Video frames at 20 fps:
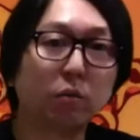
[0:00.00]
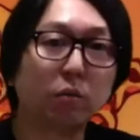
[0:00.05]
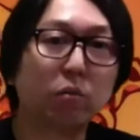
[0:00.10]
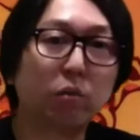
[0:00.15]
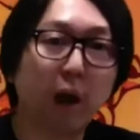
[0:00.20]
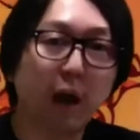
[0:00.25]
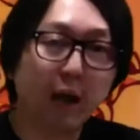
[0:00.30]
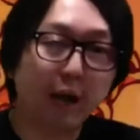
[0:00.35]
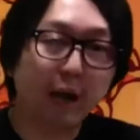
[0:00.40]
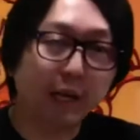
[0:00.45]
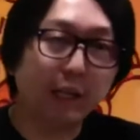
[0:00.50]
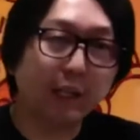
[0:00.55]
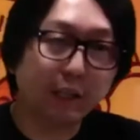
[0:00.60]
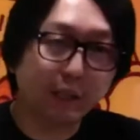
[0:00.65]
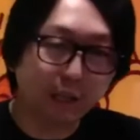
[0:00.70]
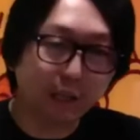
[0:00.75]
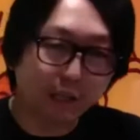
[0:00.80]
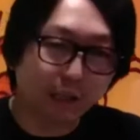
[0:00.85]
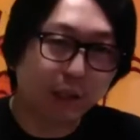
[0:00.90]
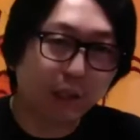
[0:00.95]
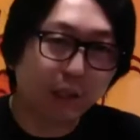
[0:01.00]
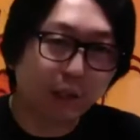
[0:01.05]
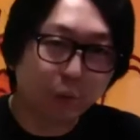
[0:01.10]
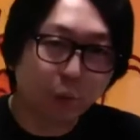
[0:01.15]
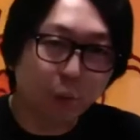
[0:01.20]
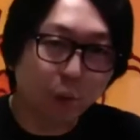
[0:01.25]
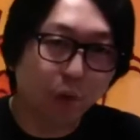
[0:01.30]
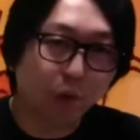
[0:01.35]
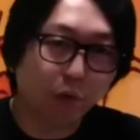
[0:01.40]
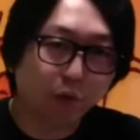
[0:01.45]
grind at the
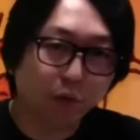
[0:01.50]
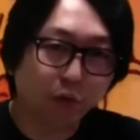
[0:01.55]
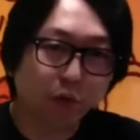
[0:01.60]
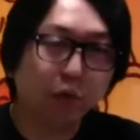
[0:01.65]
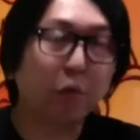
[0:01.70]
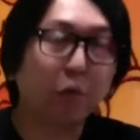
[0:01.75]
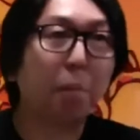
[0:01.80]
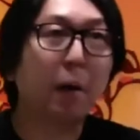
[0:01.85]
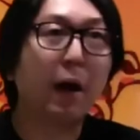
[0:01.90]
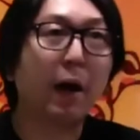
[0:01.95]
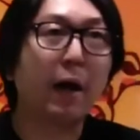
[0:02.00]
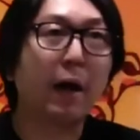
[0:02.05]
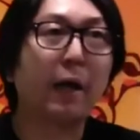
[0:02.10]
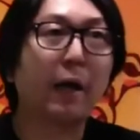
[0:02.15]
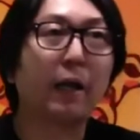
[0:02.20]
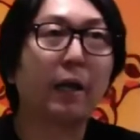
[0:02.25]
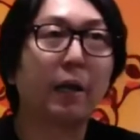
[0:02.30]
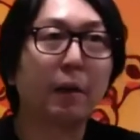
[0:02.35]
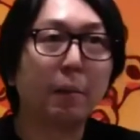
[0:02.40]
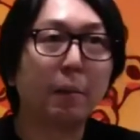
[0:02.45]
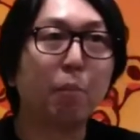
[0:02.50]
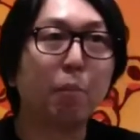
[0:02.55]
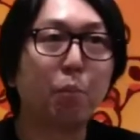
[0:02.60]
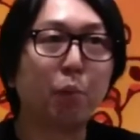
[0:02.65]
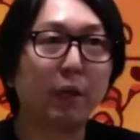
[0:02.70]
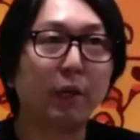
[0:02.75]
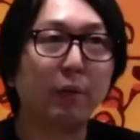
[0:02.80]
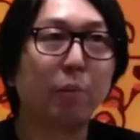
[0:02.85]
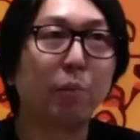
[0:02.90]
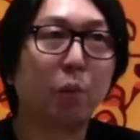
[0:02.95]
core steel by
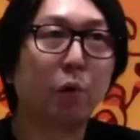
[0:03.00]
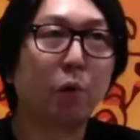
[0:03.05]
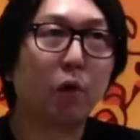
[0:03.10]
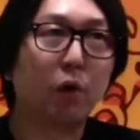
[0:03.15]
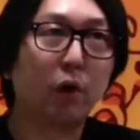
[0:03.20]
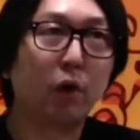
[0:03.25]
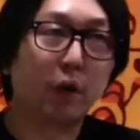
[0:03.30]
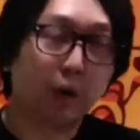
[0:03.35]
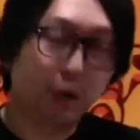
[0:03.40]
putting more